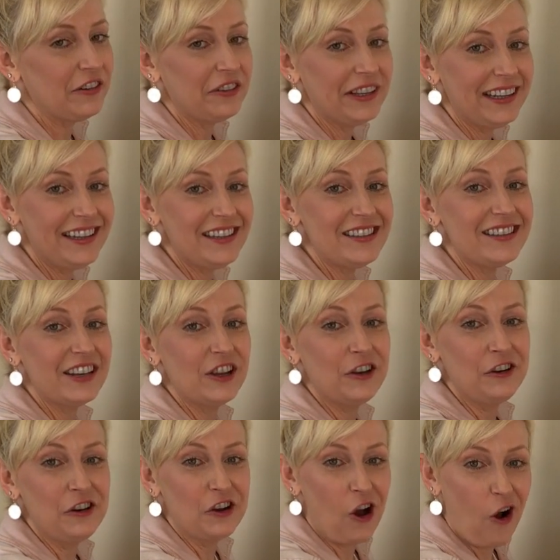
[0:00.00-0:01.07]
of his
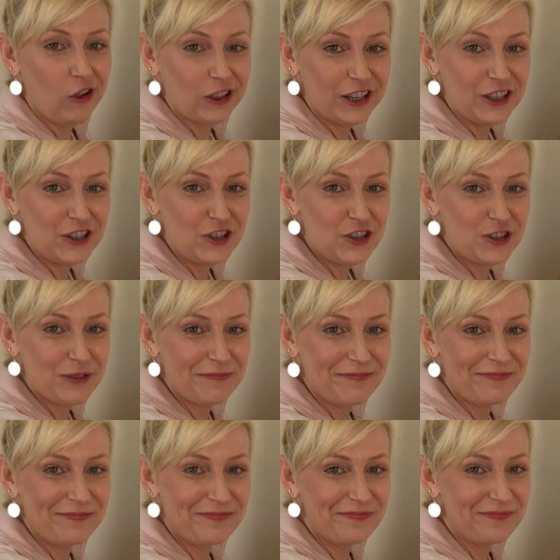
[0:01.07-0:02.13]
knowledge,
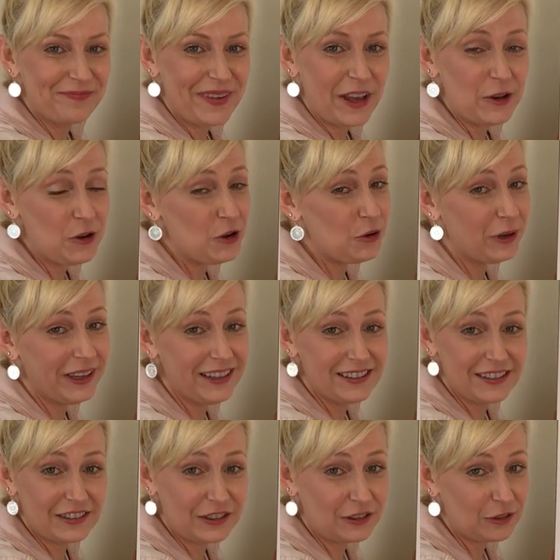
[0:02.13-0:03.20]
who he
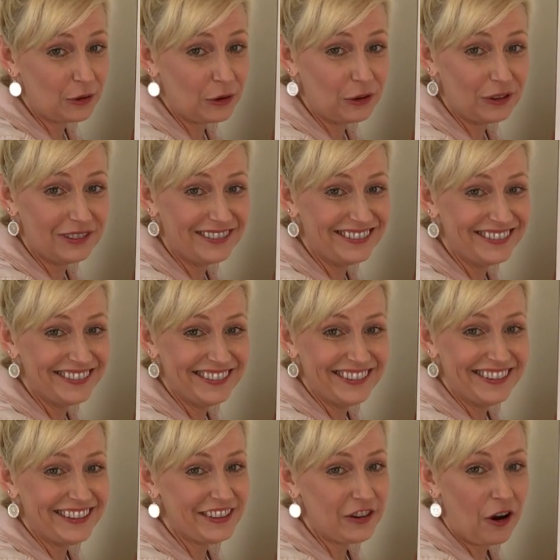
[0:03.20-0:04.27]
is as a soul,
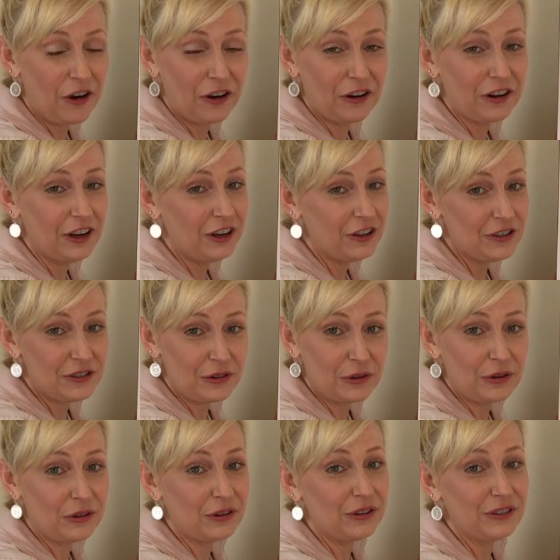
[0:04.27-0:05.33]
his heart,
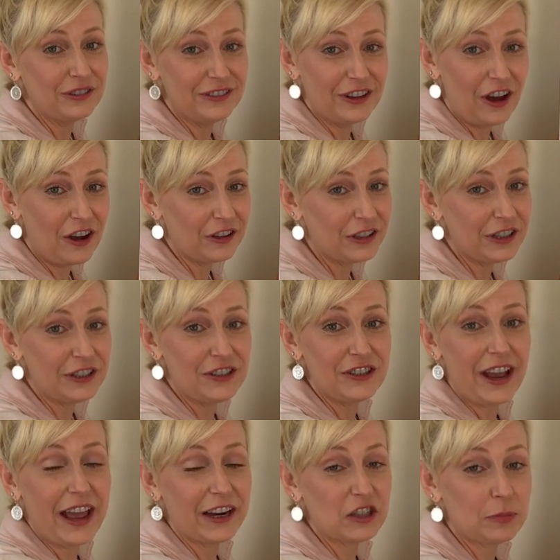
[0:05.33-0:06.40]
soul, knowledge,
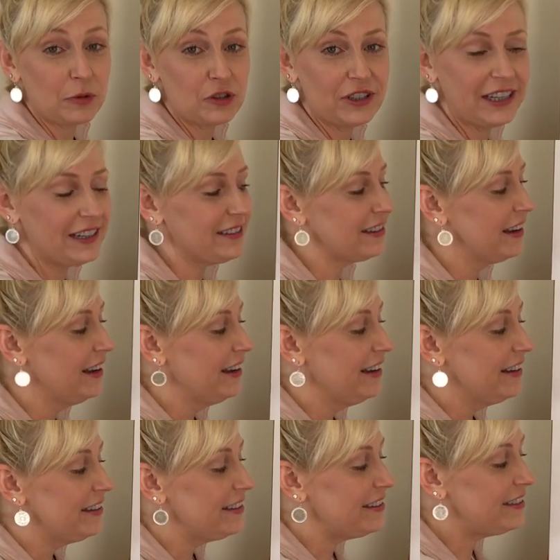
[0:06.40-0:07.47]
expertise.
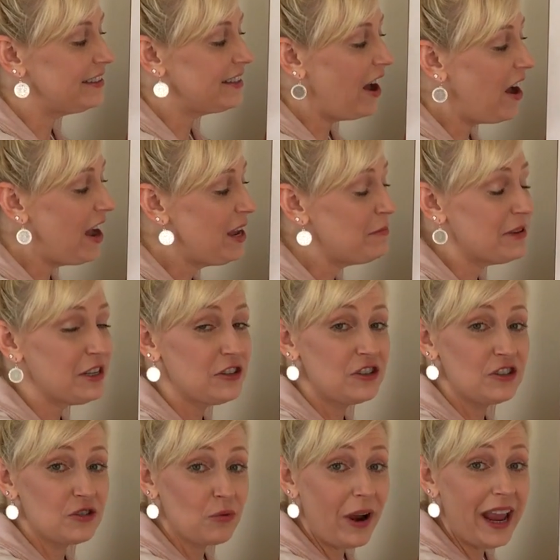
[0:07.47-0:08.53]
Simon's
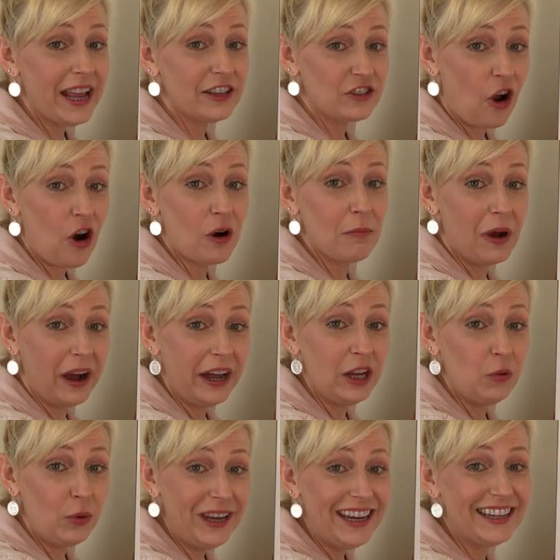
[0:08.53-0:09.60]
strengths are
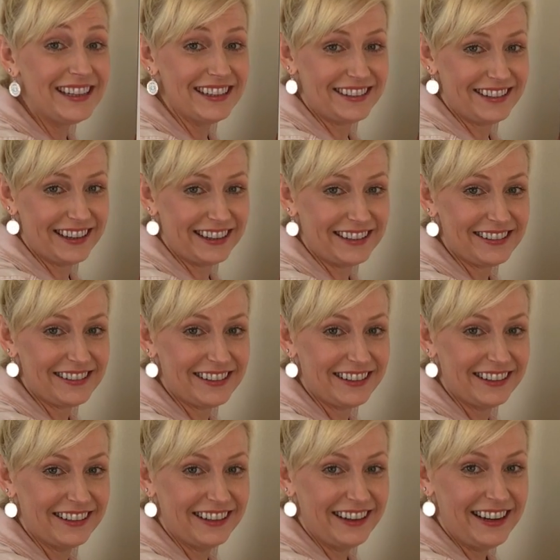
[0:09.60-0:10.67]
my
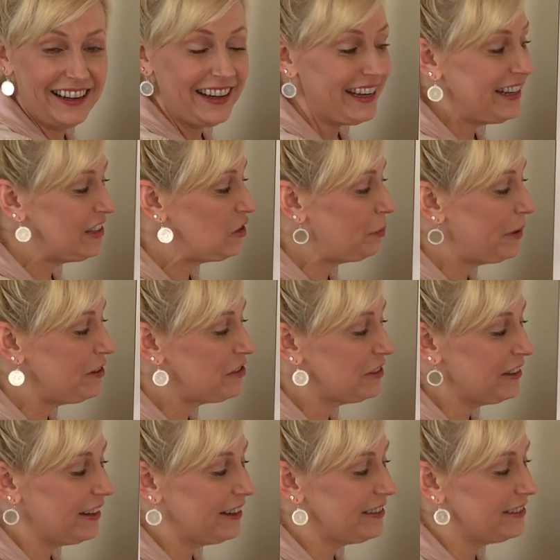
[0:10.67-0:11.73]
weaknesses. He
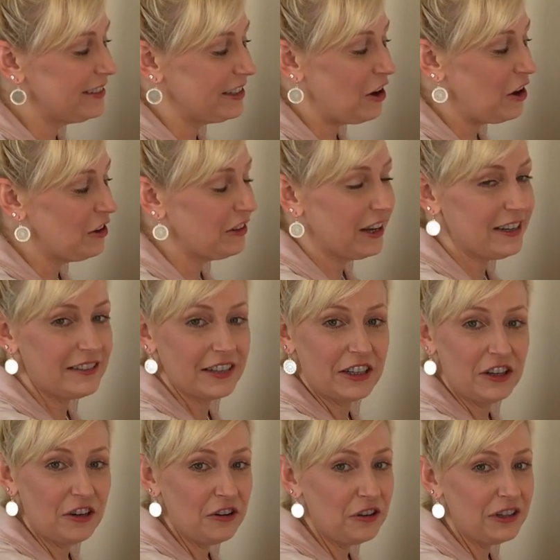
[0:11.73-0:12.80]
specializes in online
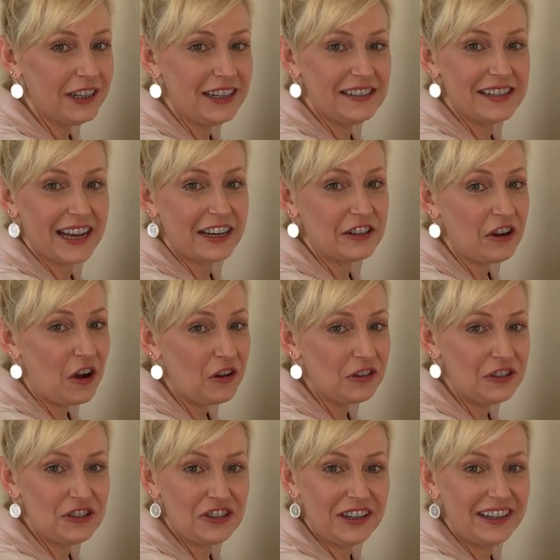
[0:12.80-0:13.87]
security,
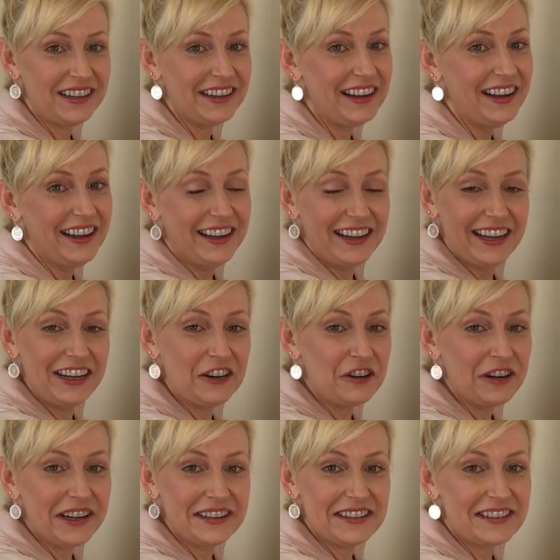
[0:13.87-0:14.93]
technology,
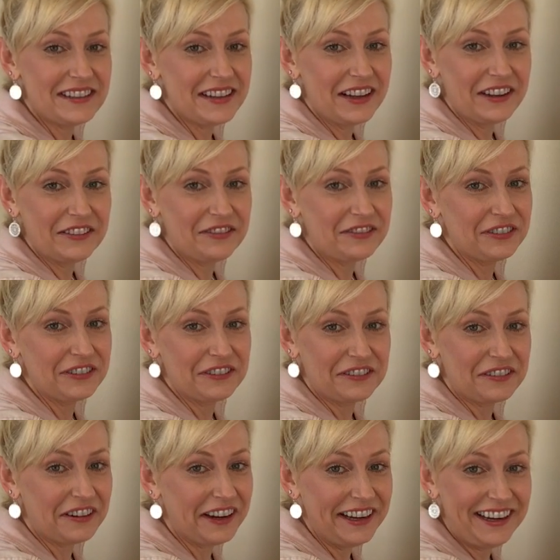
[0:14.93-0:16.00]
internet stuff,
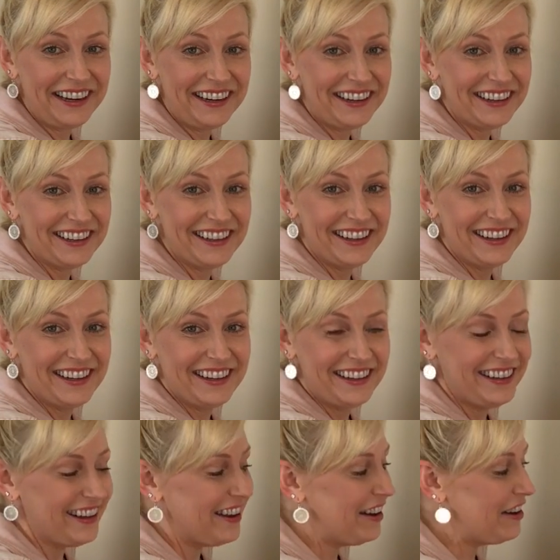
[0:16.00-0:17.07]
right?
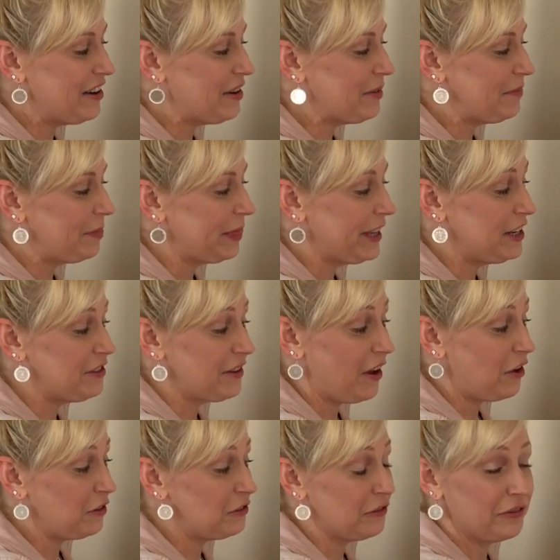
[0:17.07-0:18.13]
Um, he's
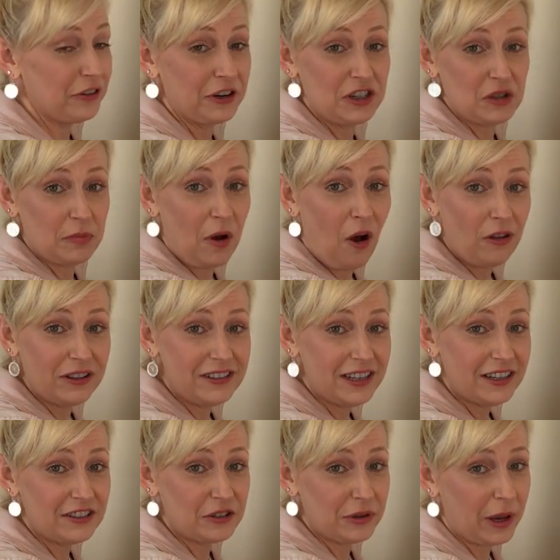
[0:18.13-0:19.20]
also very into
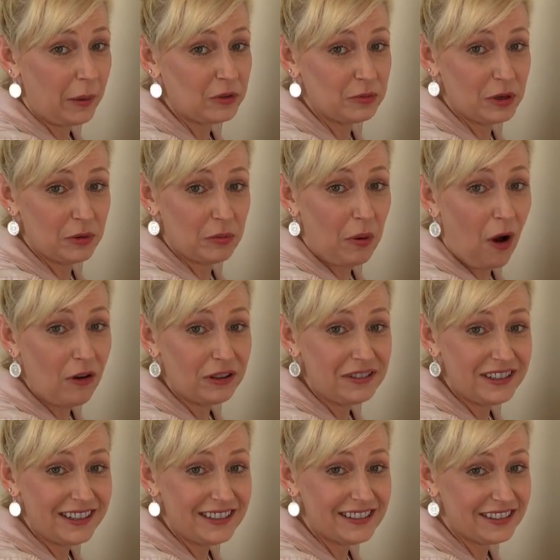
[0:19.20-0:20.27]
politics, so he helps me with
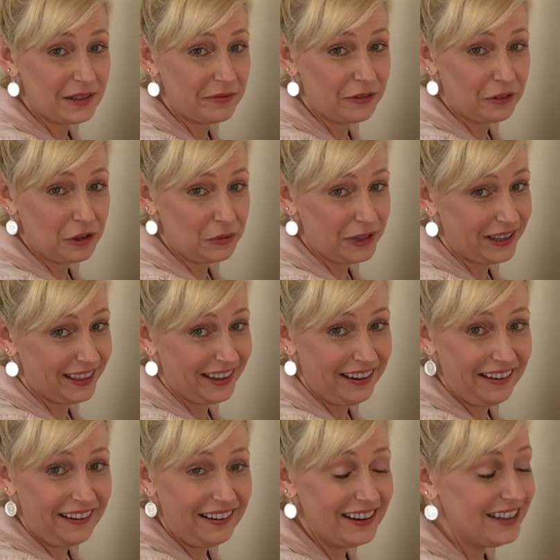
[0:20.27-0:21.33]
politics because I'm very weak
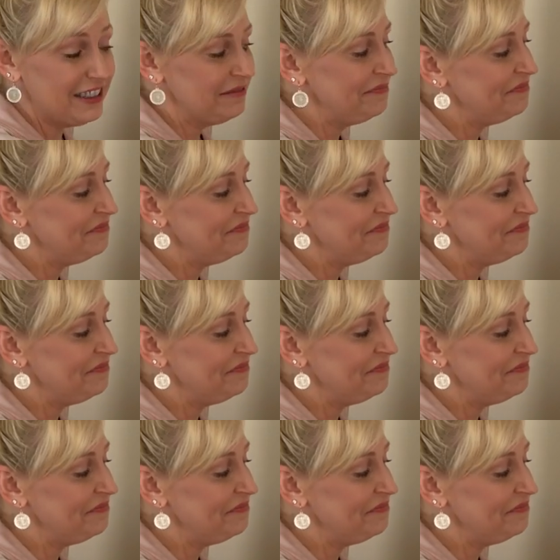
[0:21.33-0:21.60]
there.